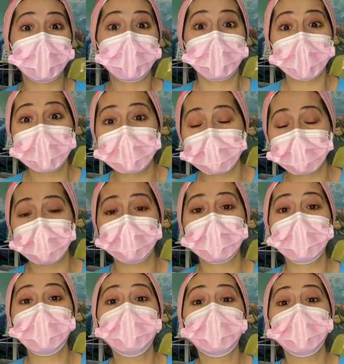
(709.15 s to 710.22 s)

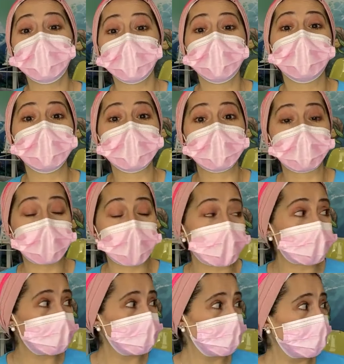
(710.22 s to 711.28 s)
effective in removing the
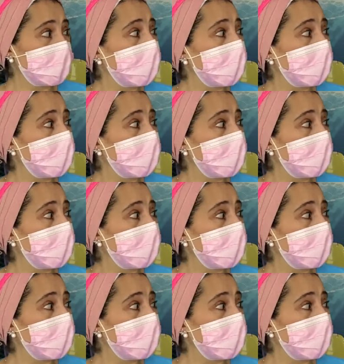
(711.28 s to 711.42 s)
plaque.